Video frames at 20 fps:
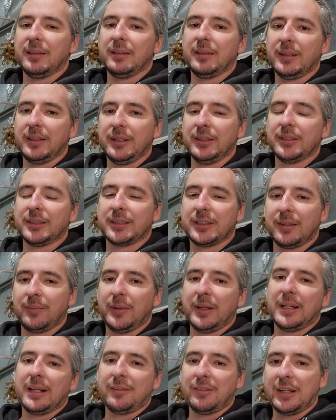the ute's going to
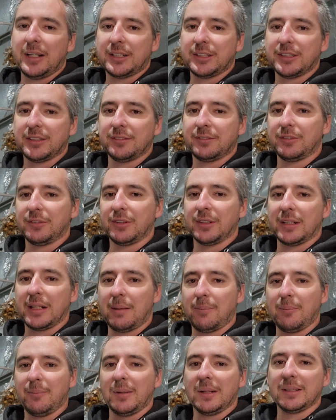be out of action for a
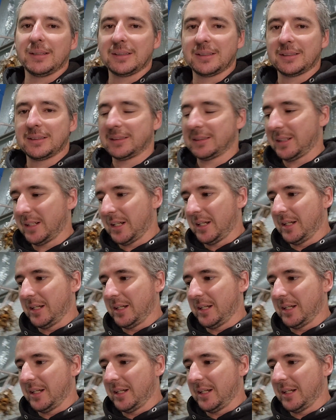couple months,